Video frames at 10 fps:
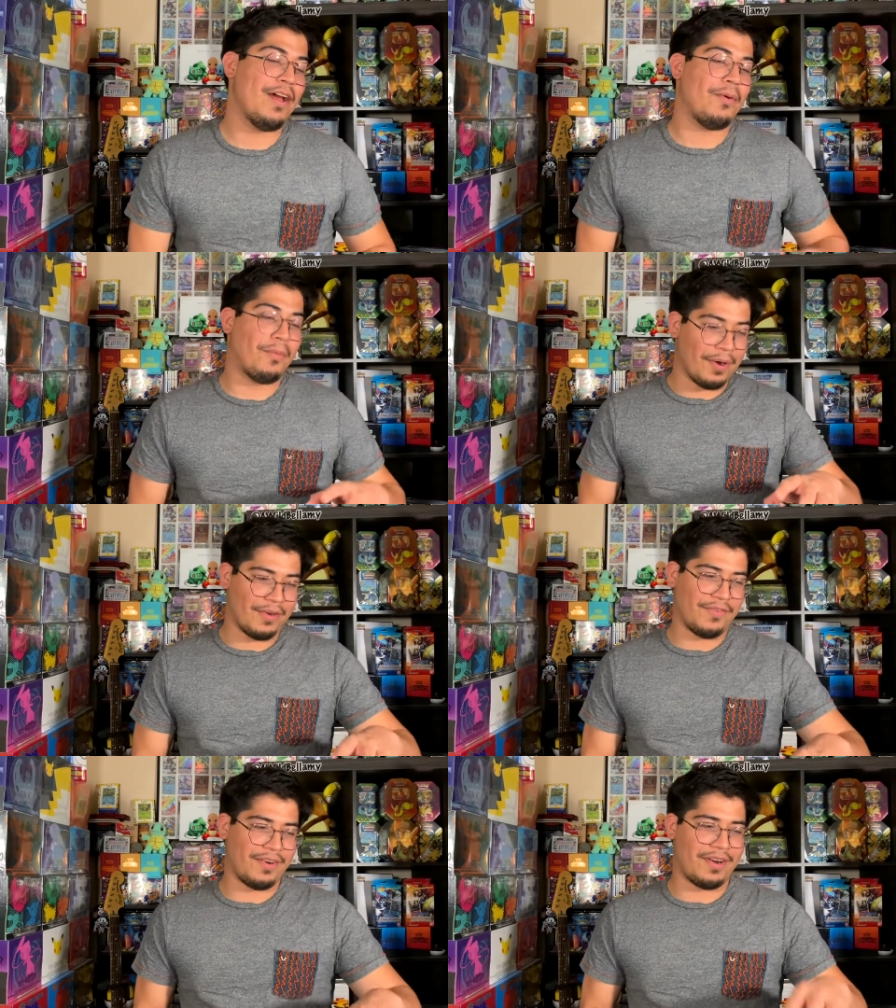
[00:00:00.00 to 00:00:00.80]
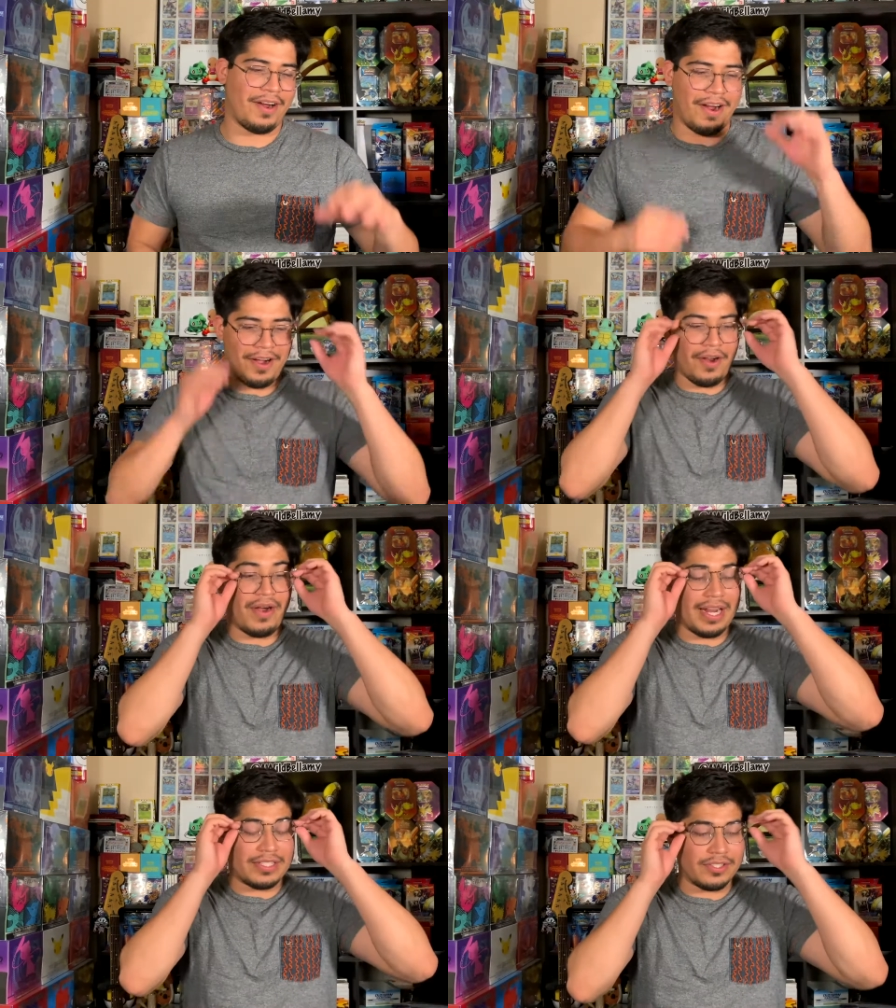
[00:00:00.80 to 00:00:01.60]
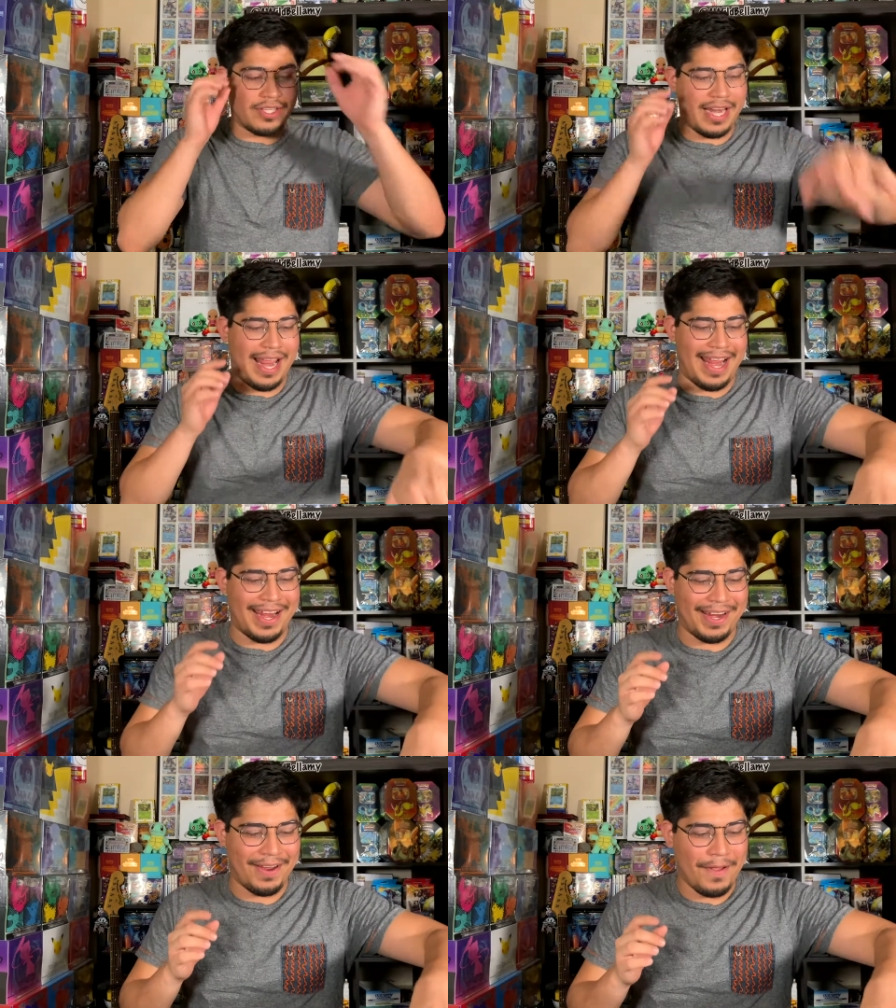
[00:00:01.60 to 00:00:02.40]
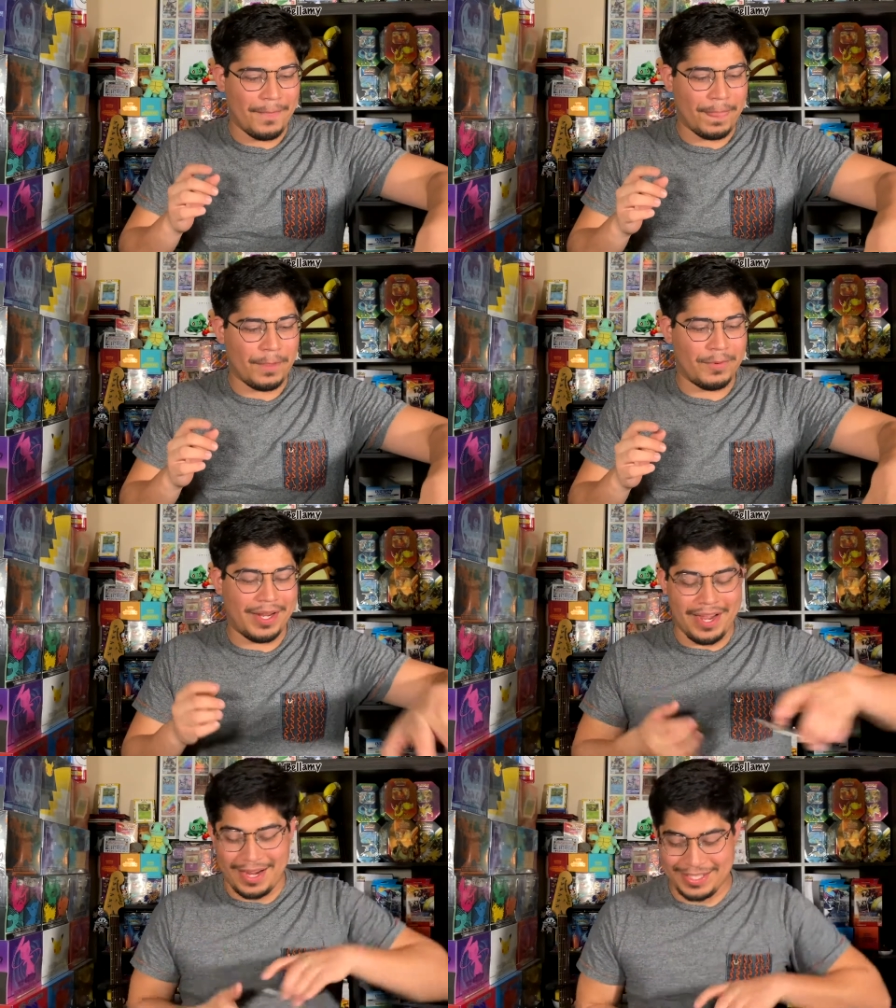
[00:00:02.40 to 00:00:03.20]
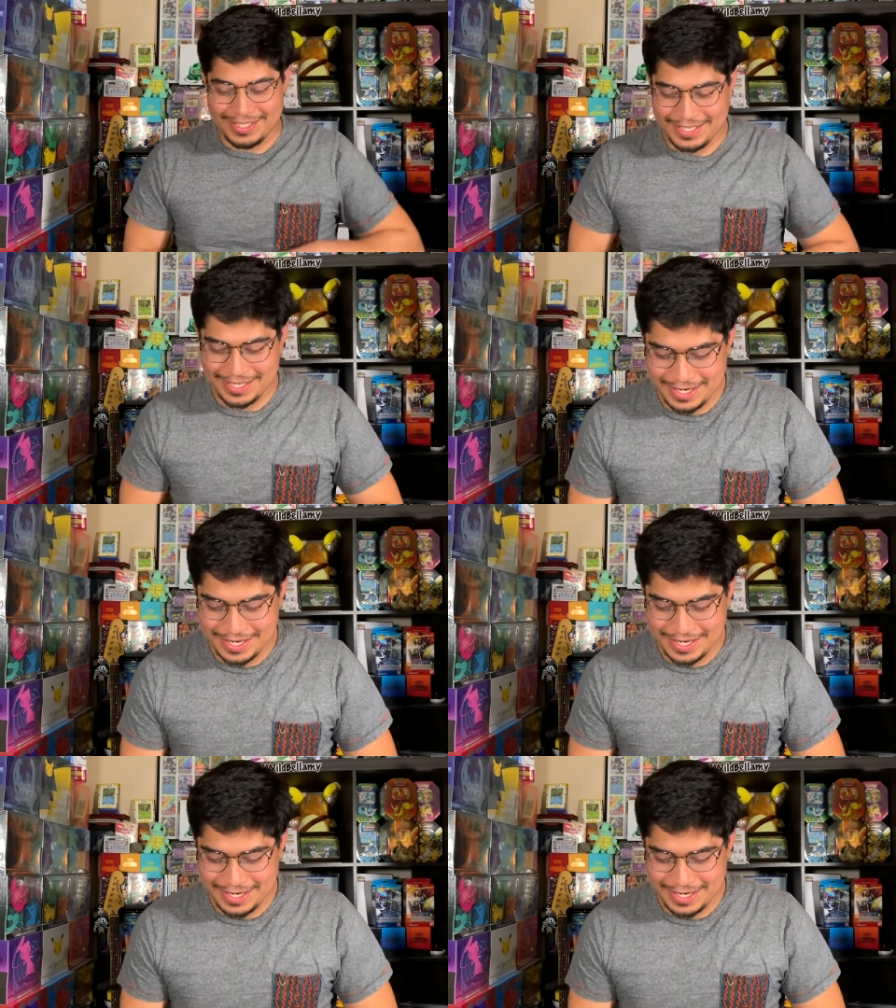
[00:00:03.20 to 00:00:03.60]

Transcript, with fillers: wonderful card. All right, so today we got